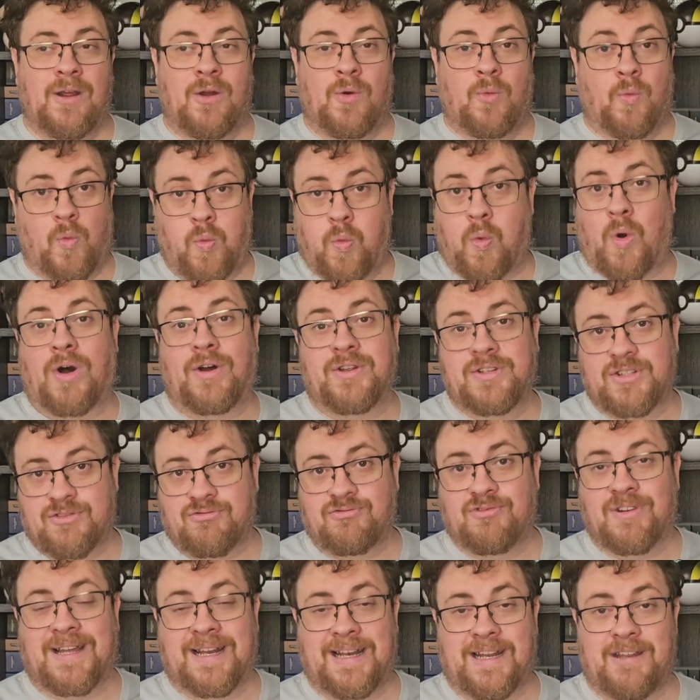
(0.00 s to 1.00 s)
was
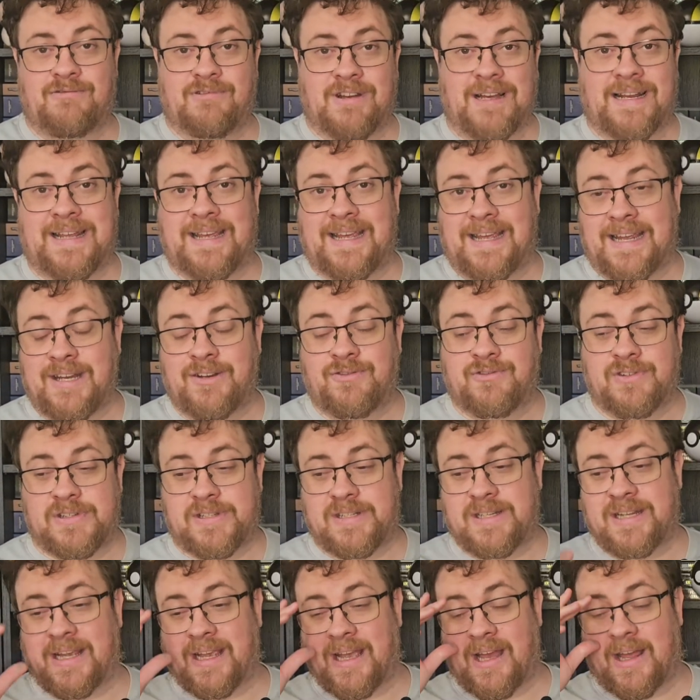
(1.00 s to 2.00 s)
really, really
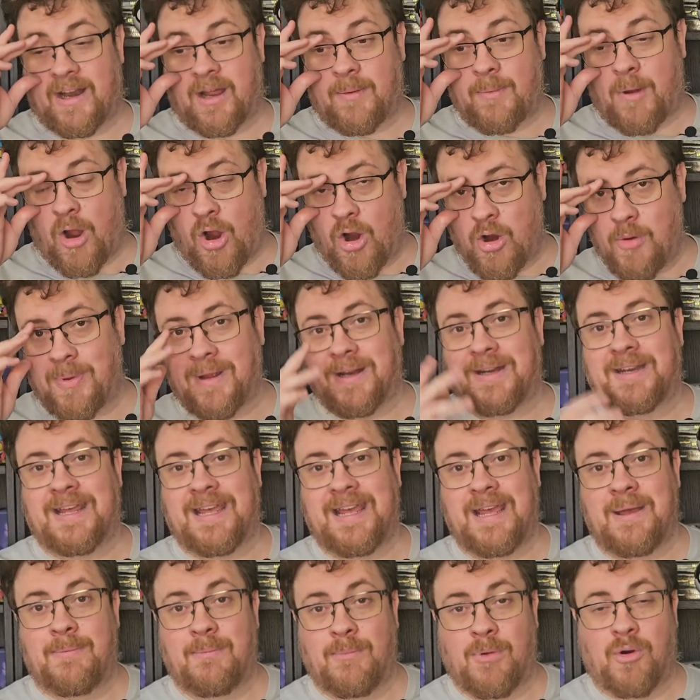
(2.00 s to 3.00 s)
interesting, and I'm hoping to
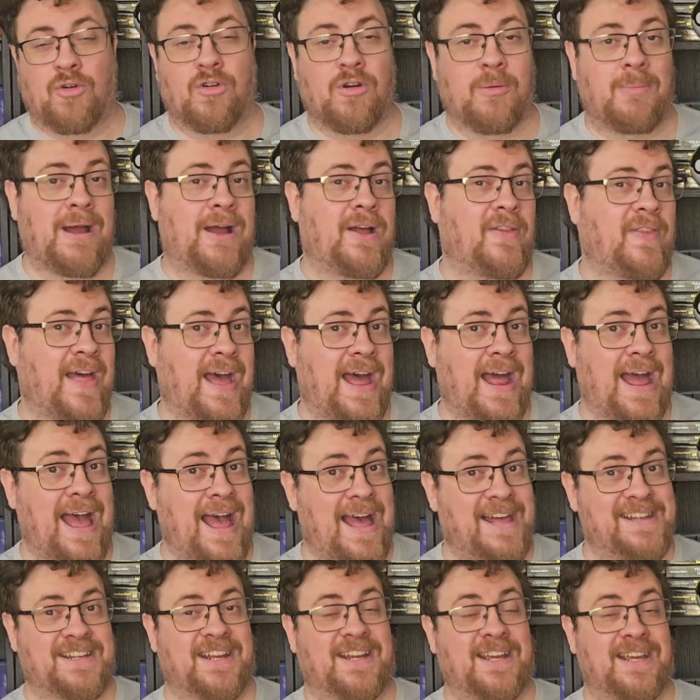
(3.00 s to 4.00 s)
hear more about that
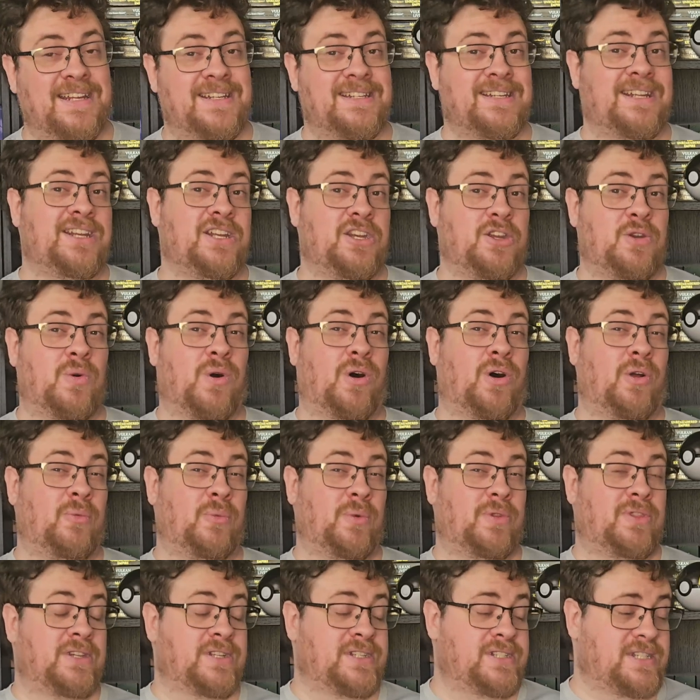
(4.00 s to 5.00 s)
as I continue on
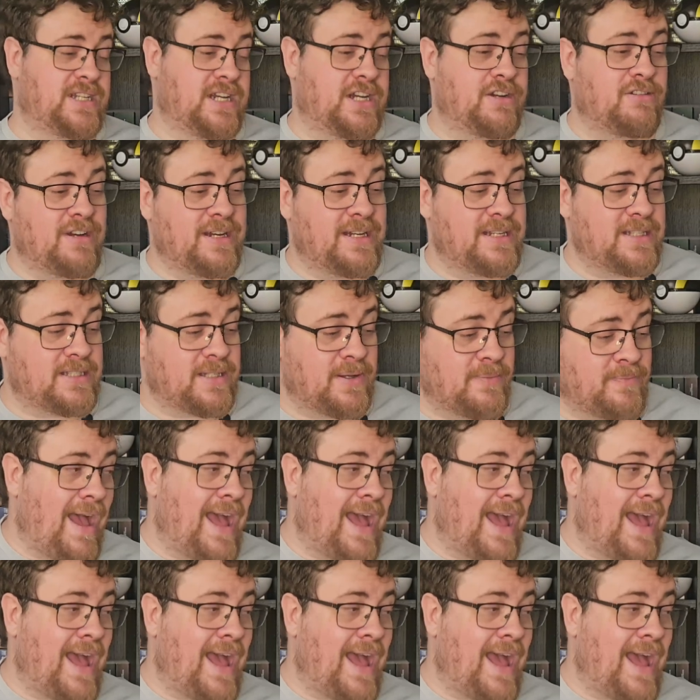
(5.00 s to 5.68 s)
with the series.